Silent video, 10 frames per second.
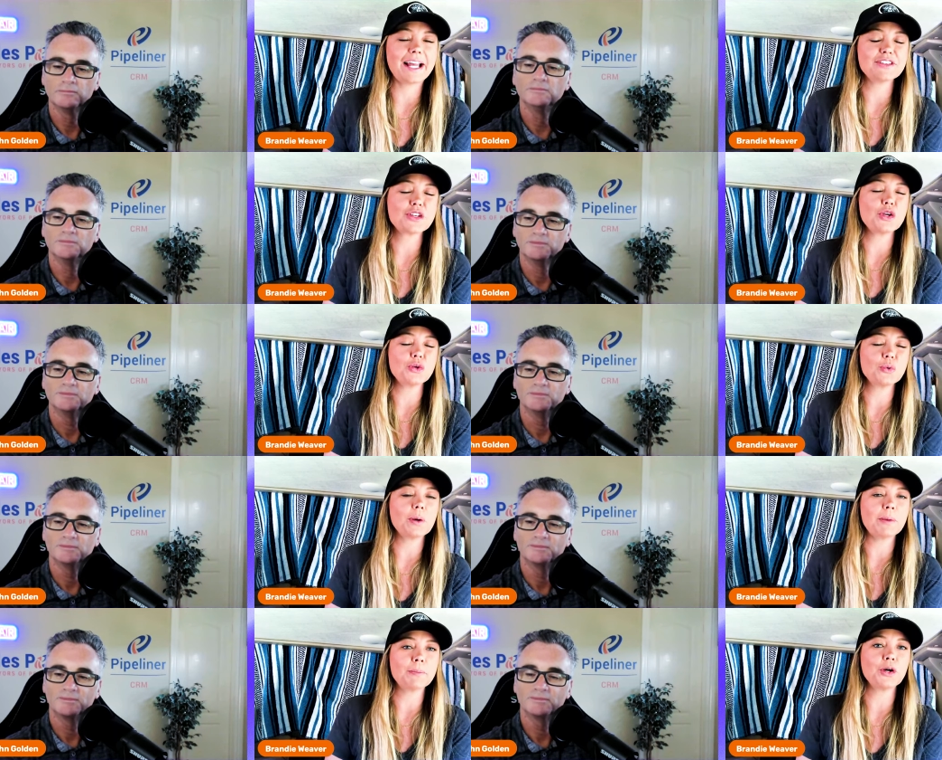Speaker 1: And so mm-hmm.
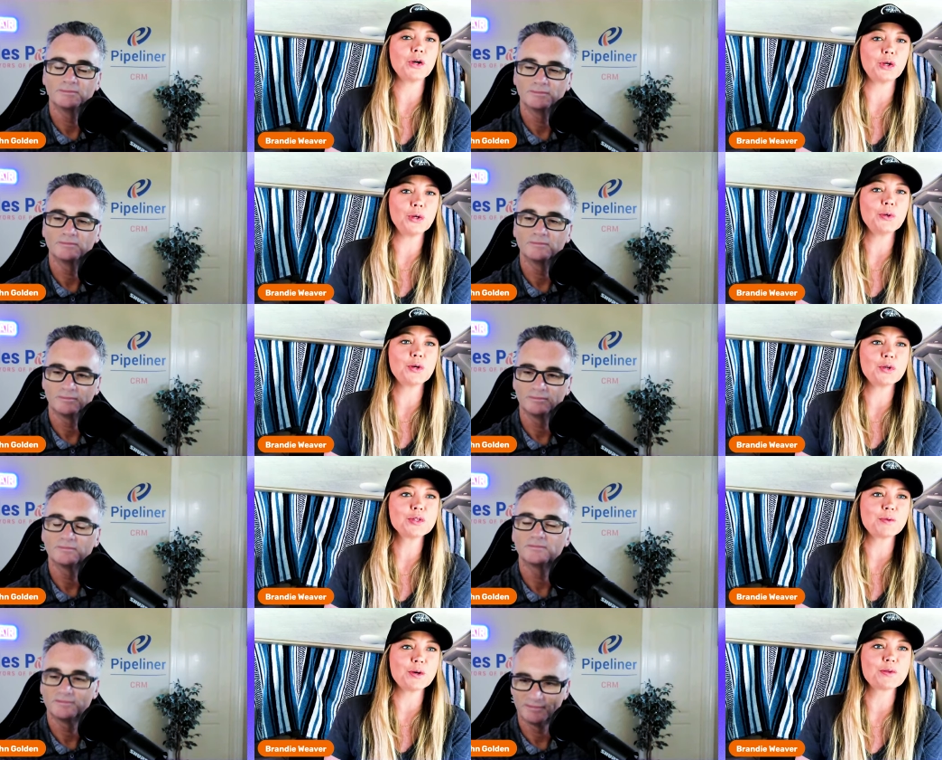you remember who,
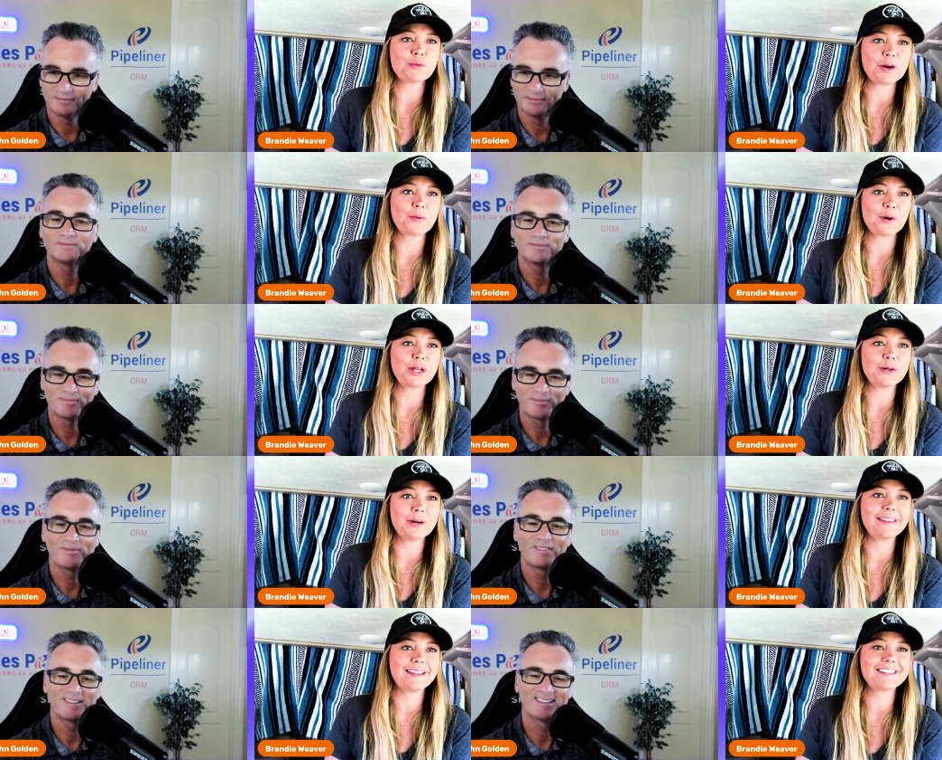whose booth, what were
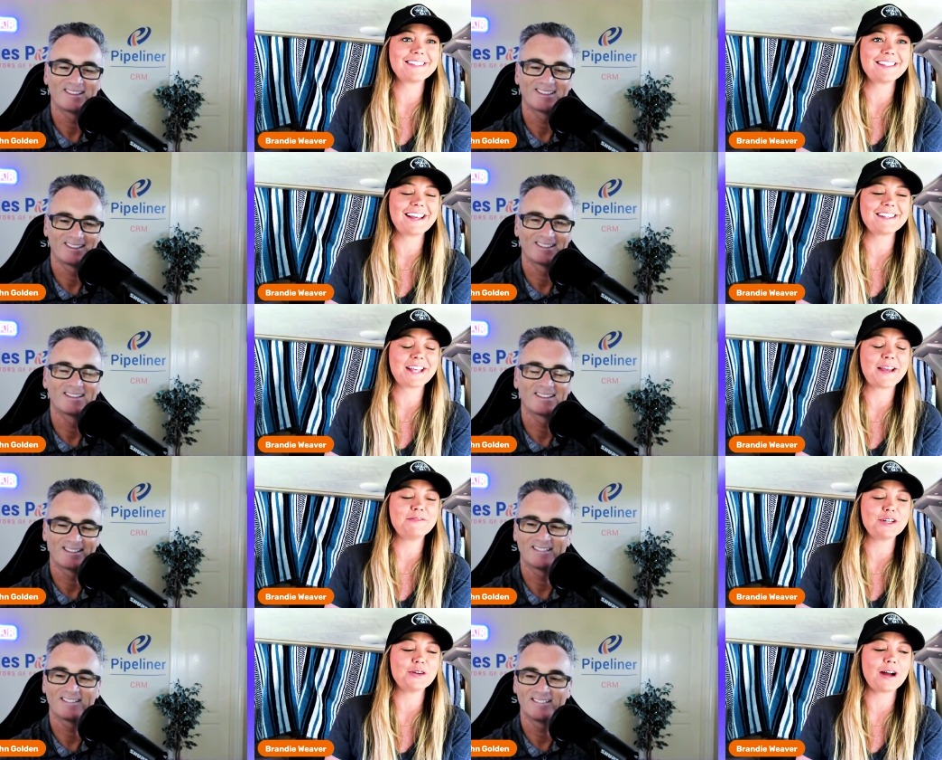you in that, that
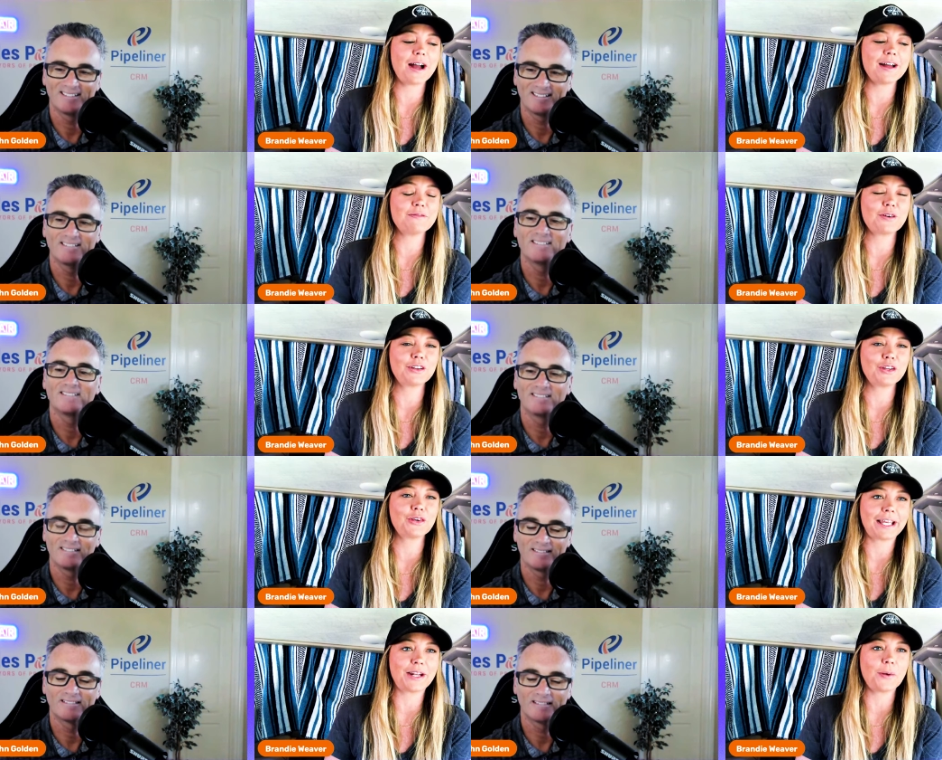saved you uh, mm-hmm. for
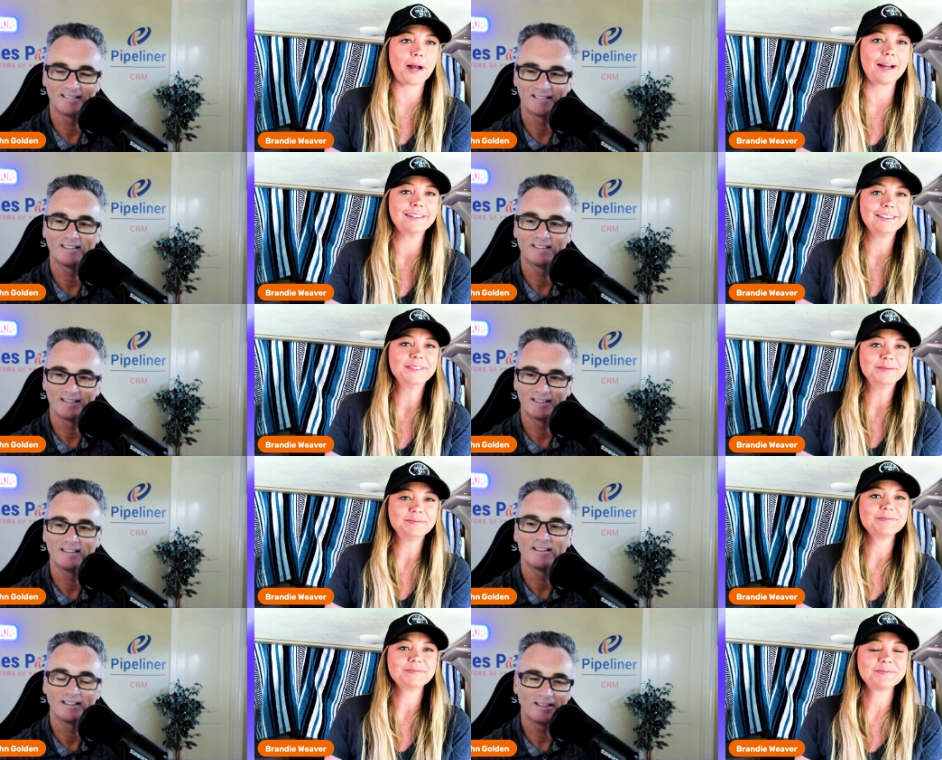a little getaway.
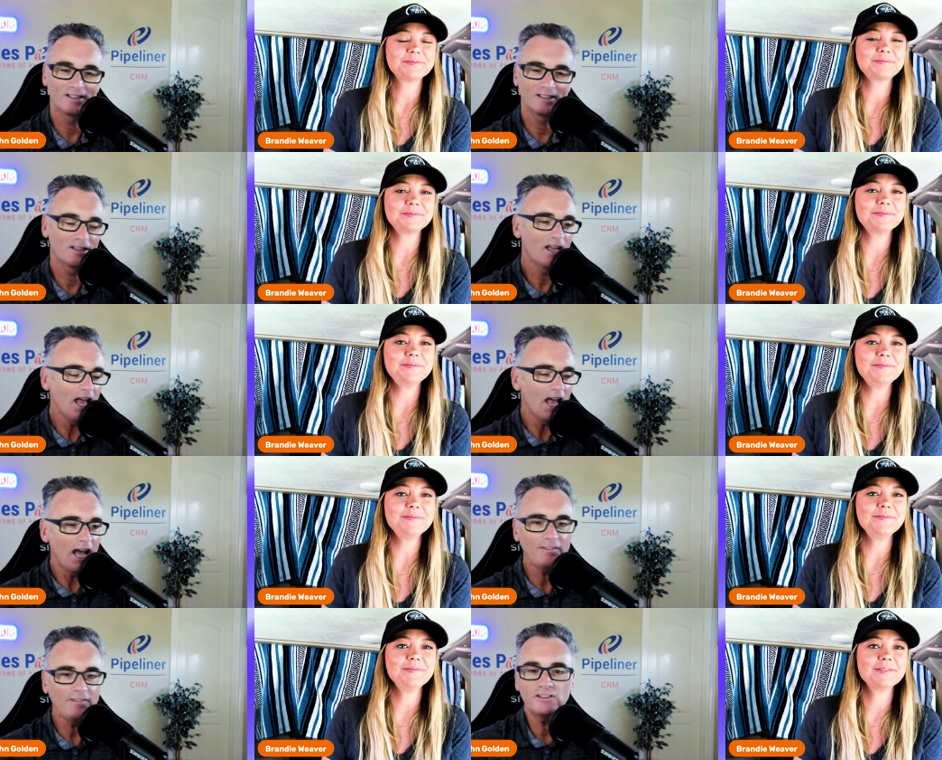
Speaker 2: Yeah.
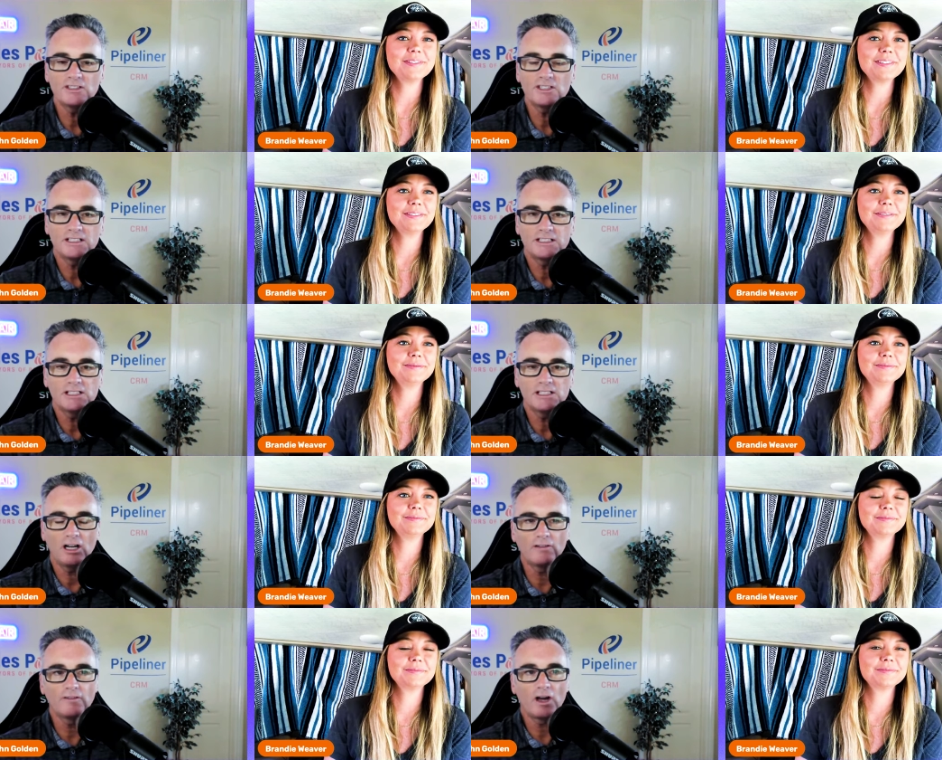And then the idea
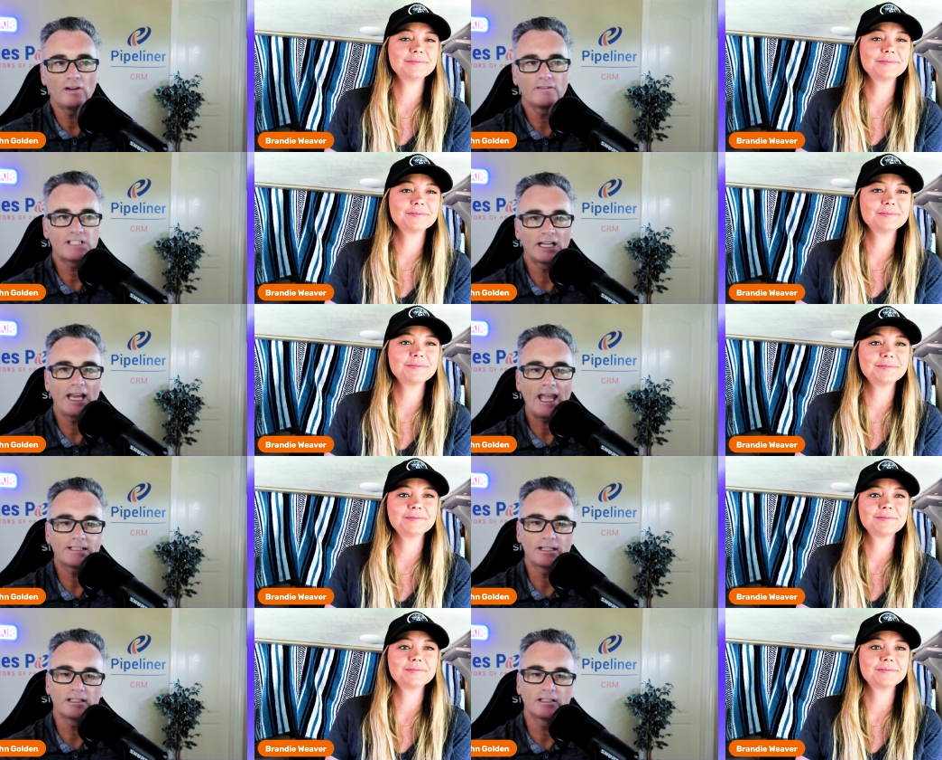of of
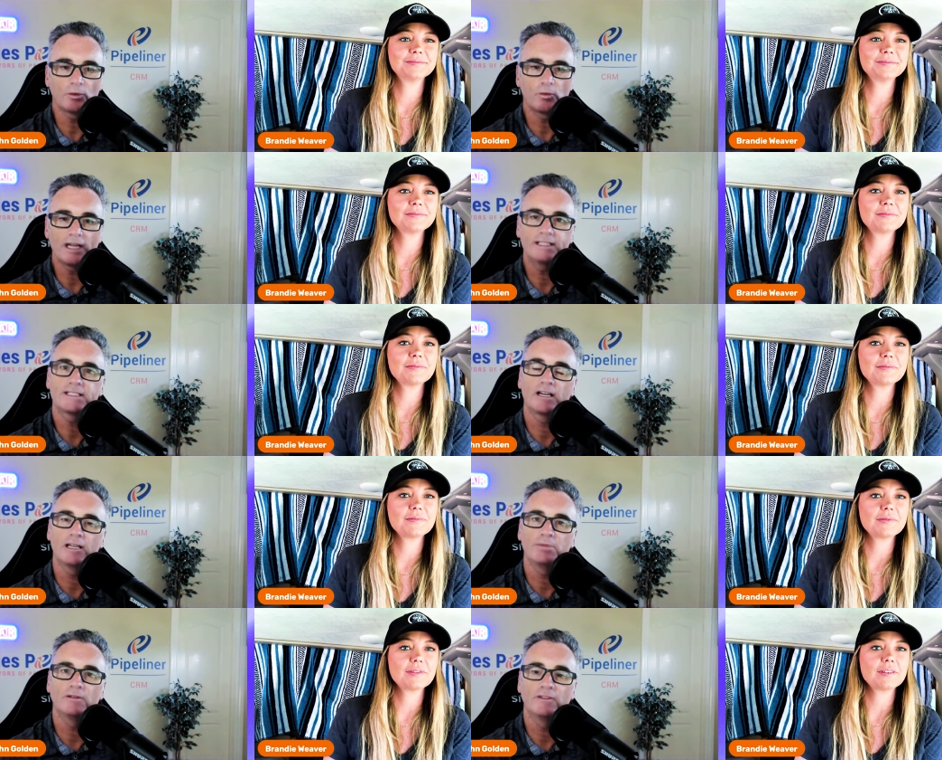selecting the right
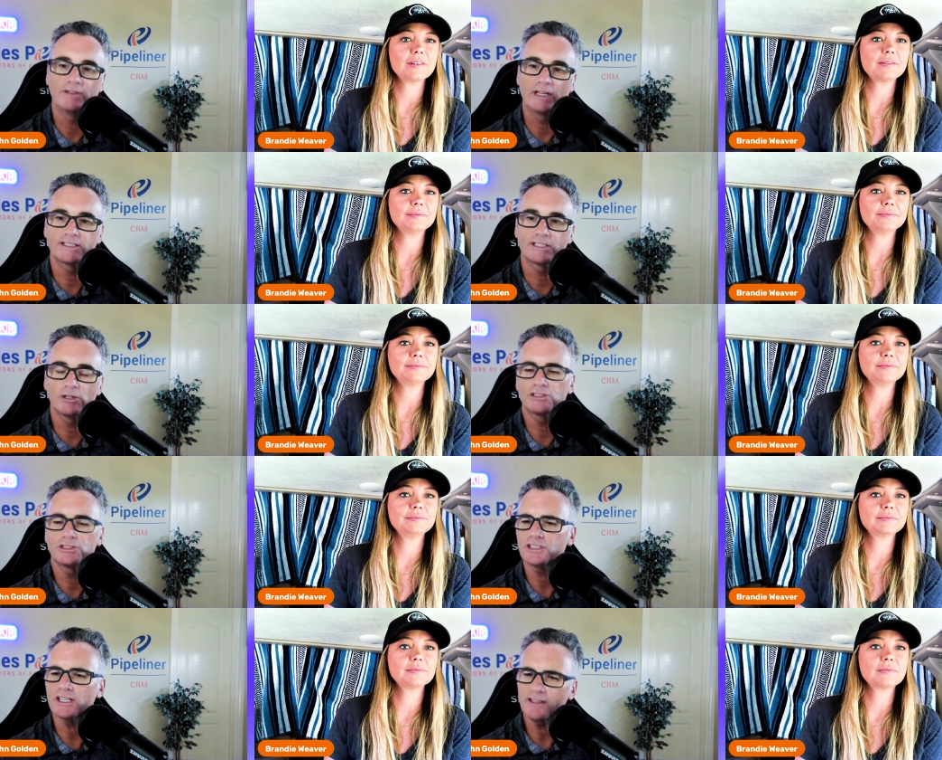type of events to go
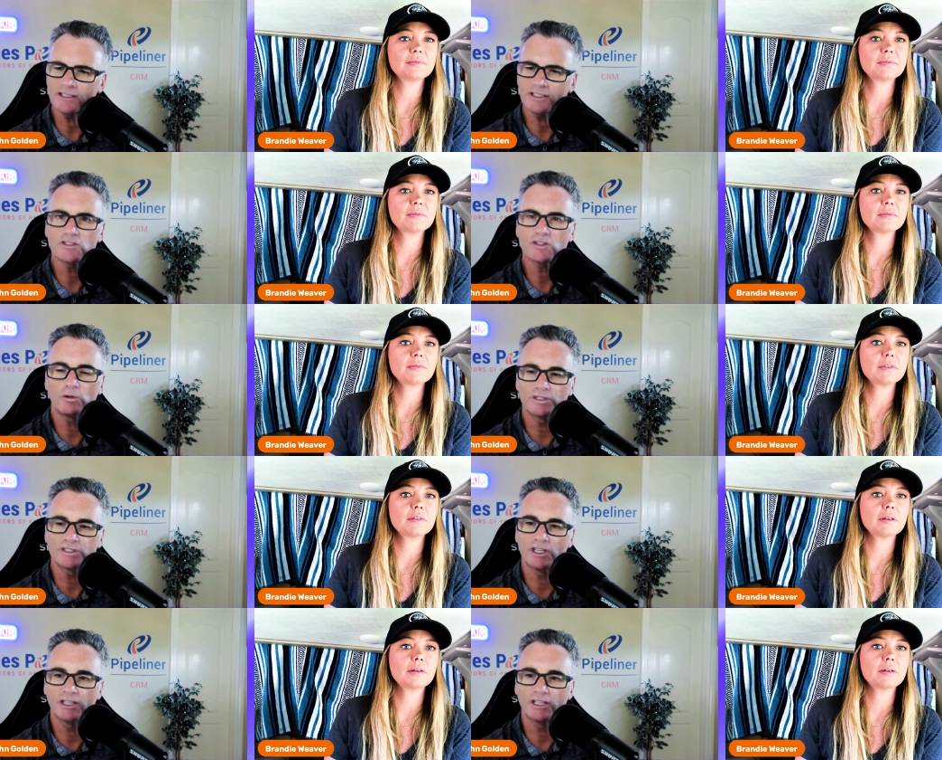to, because I think this is always a